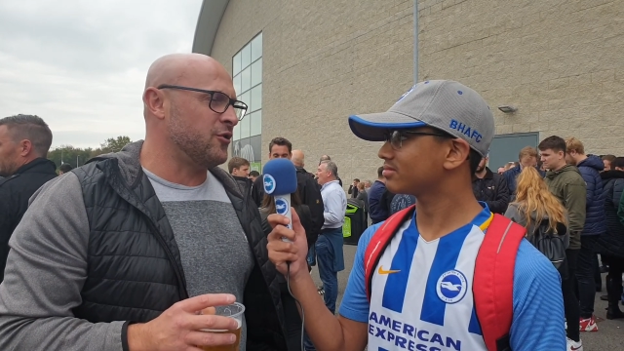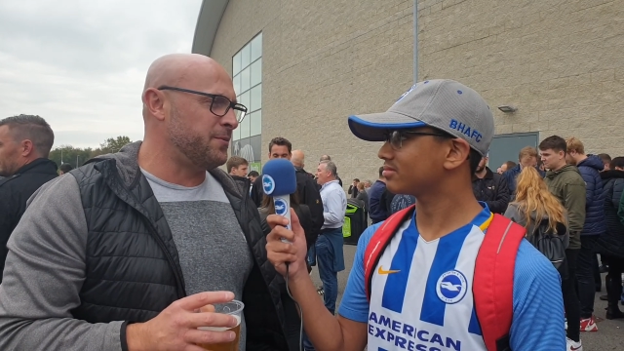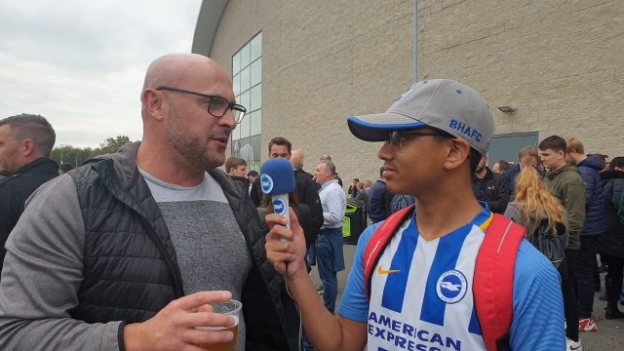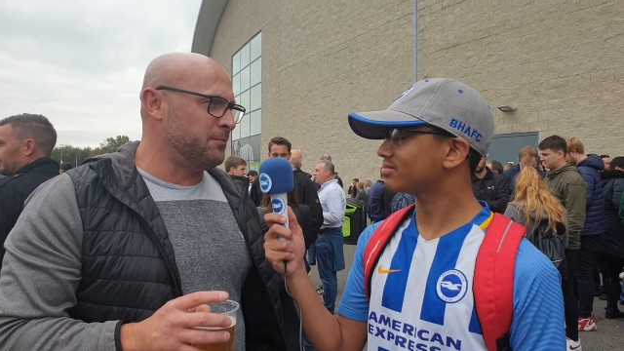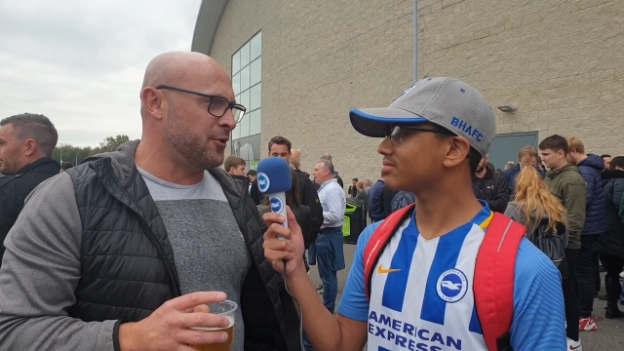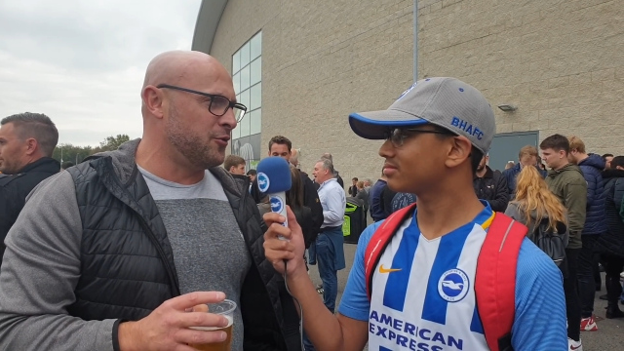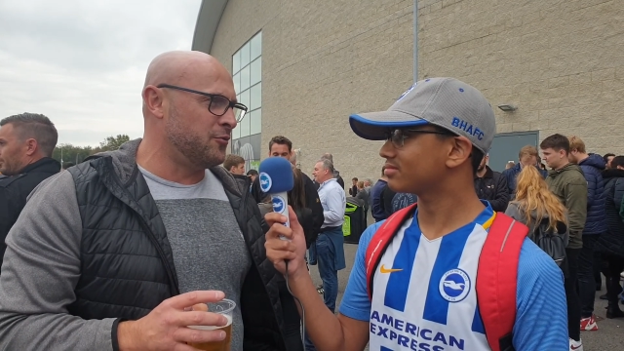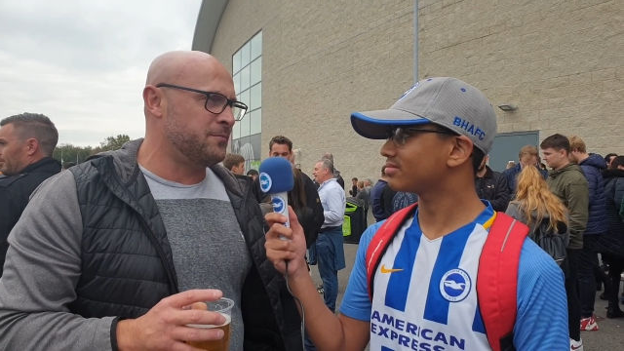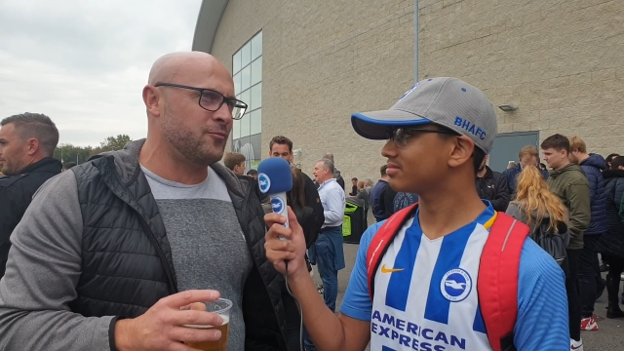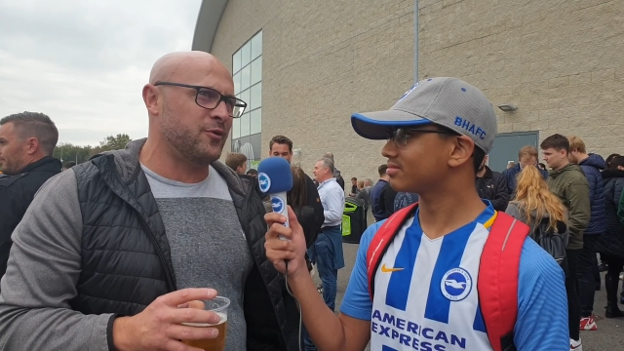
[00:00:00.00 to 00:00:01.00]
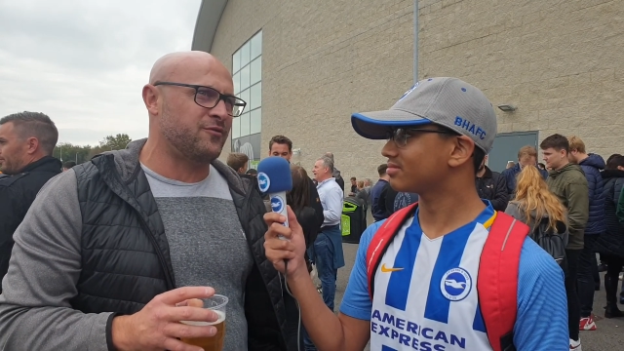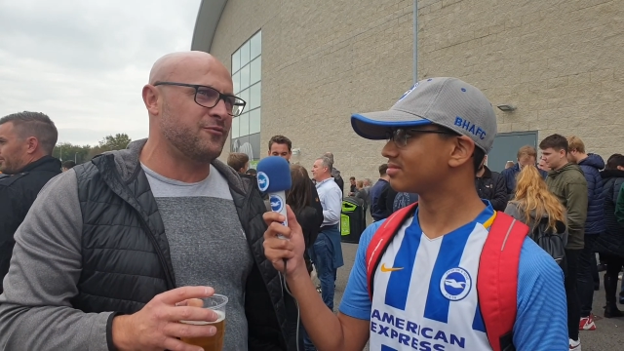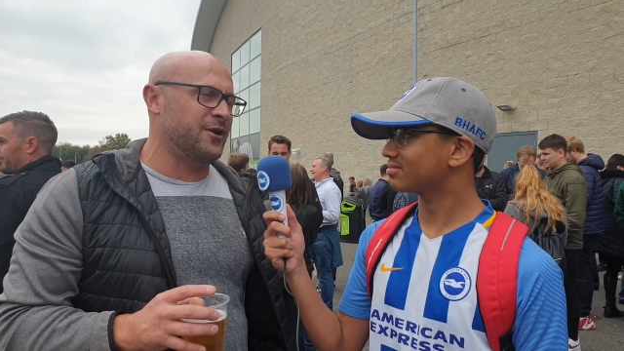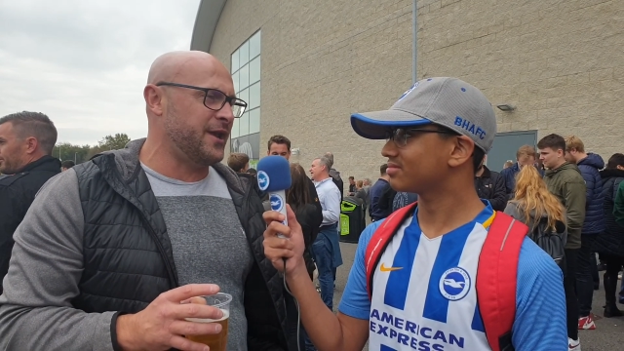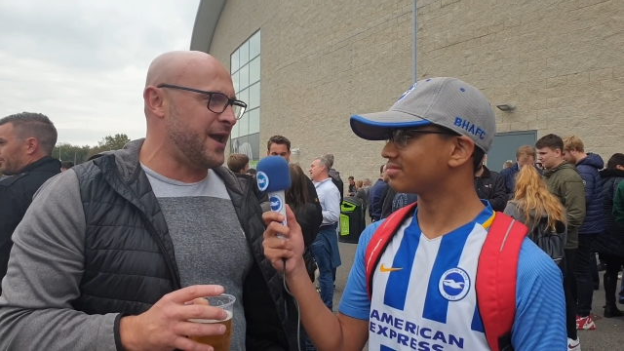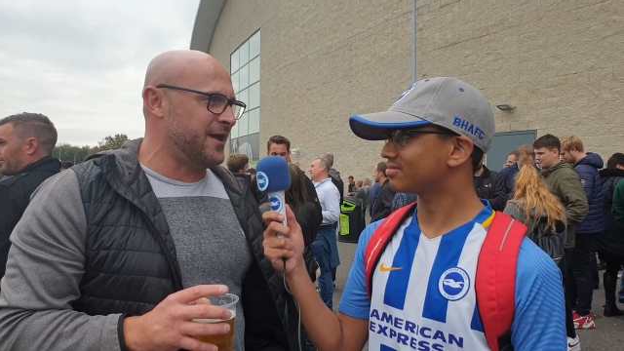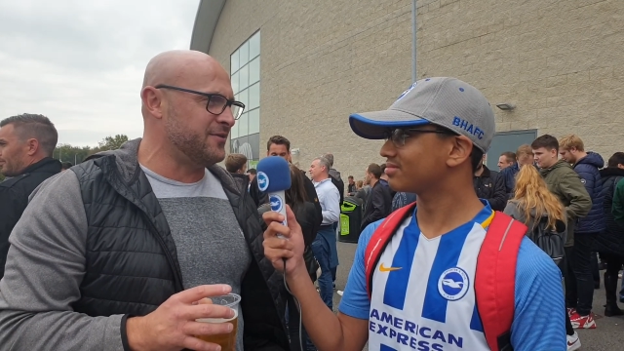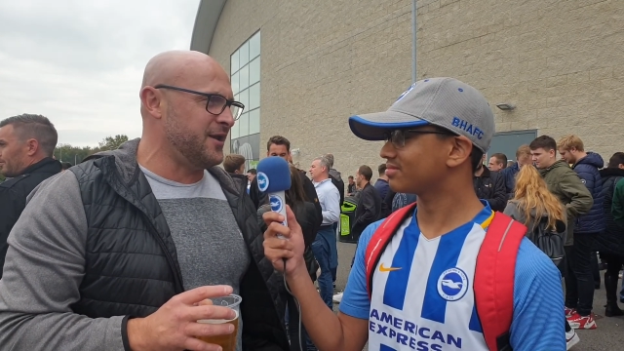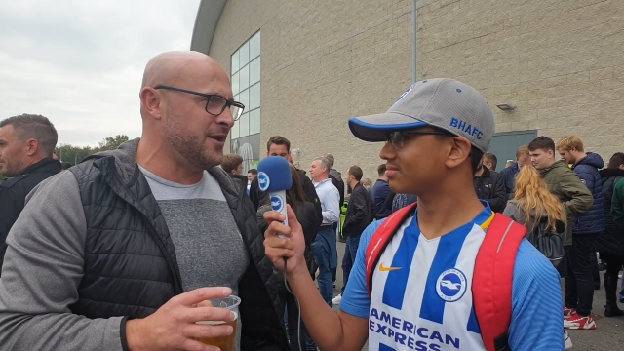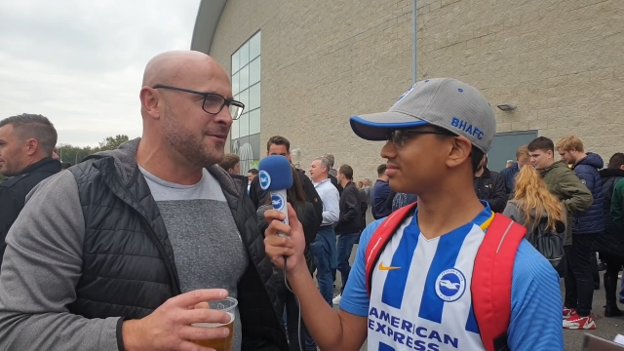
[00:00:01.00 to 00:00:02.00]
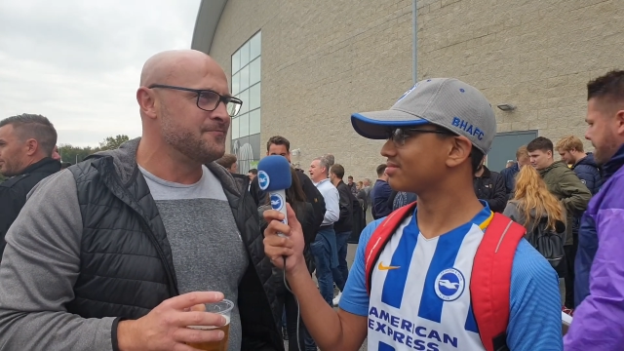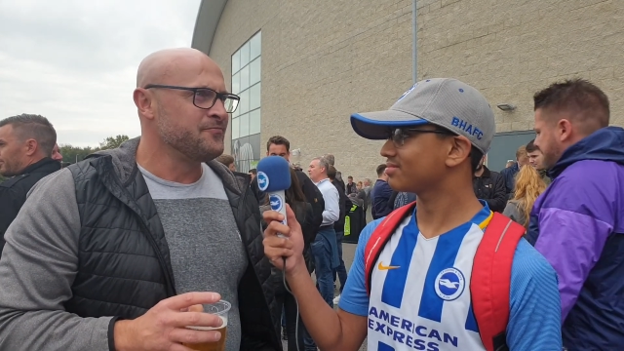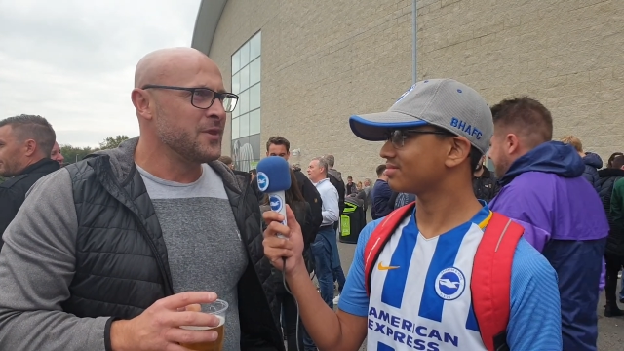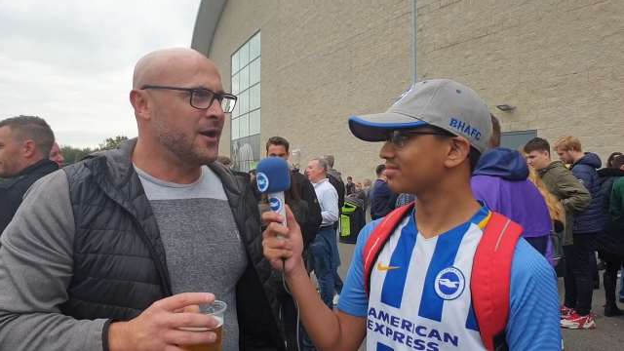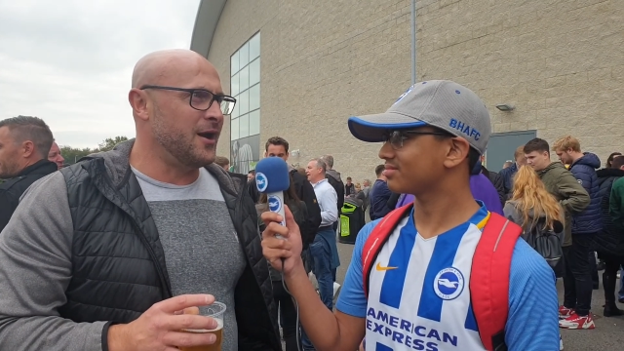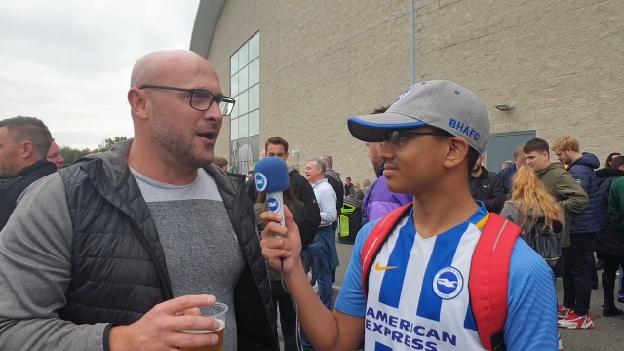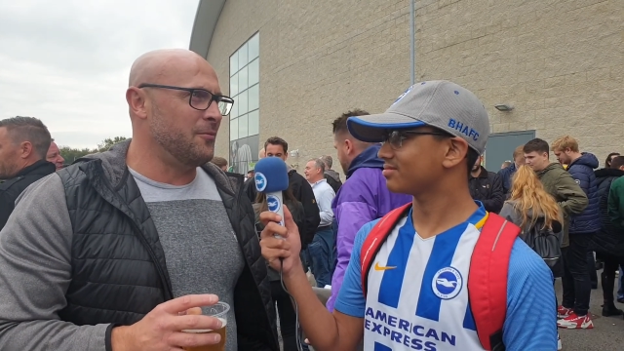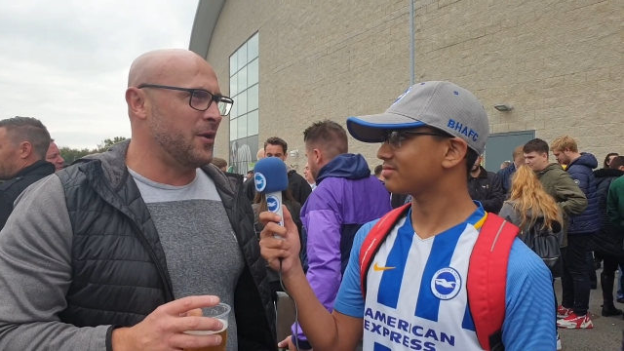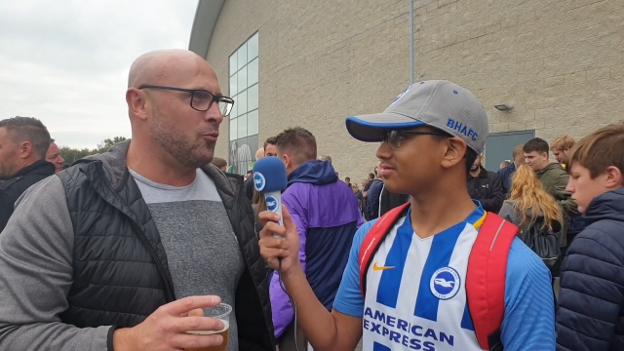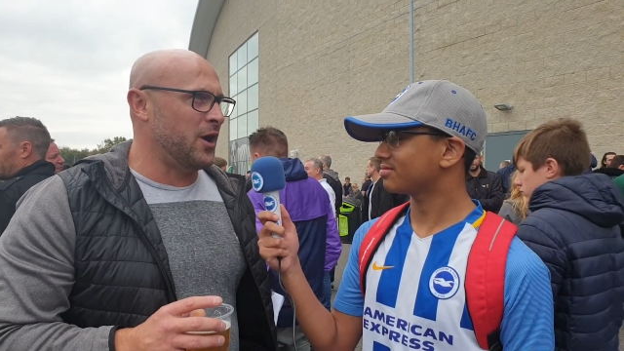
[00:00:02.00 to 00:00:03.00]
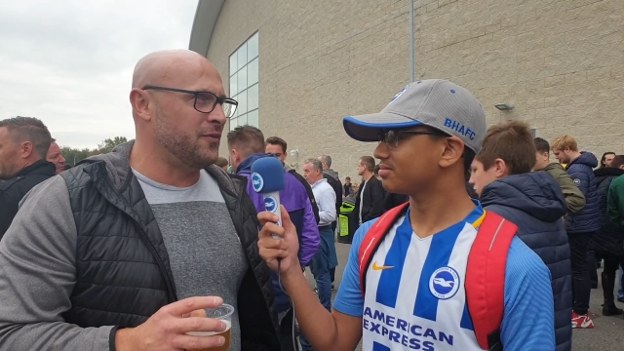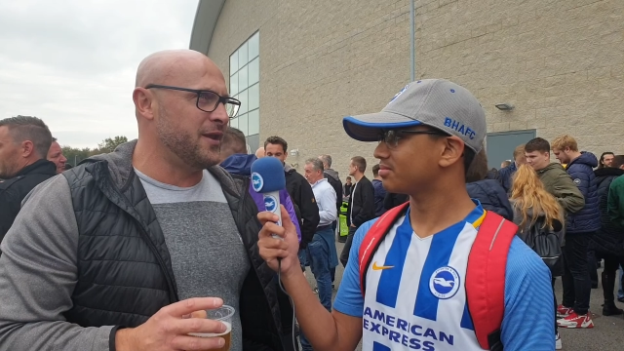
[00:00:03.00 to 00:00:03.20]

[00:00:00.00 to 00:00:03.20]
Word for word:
Speaker 1: dropping the ball was really handy. Um, at 1